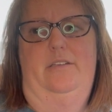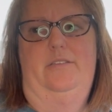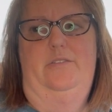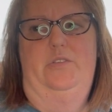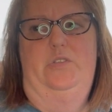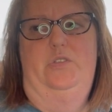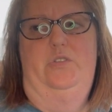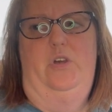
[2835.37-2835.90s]

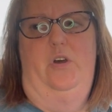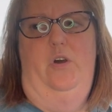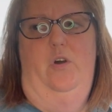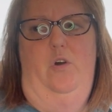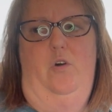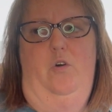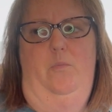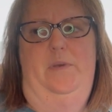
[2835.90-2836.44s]

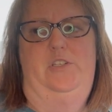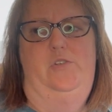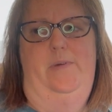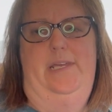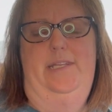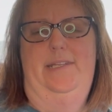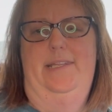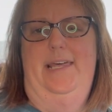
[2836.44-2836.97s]
So
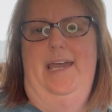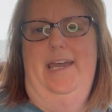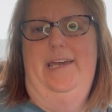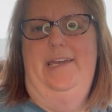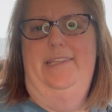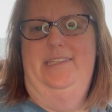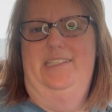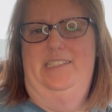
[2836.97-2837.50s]
between that
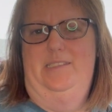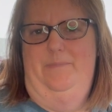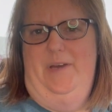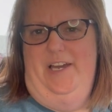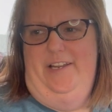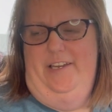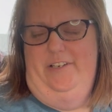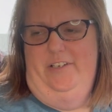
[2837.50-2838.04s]
and the
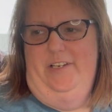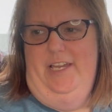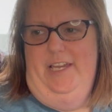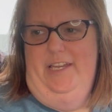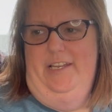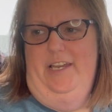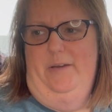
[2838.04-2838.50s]
spot on her head,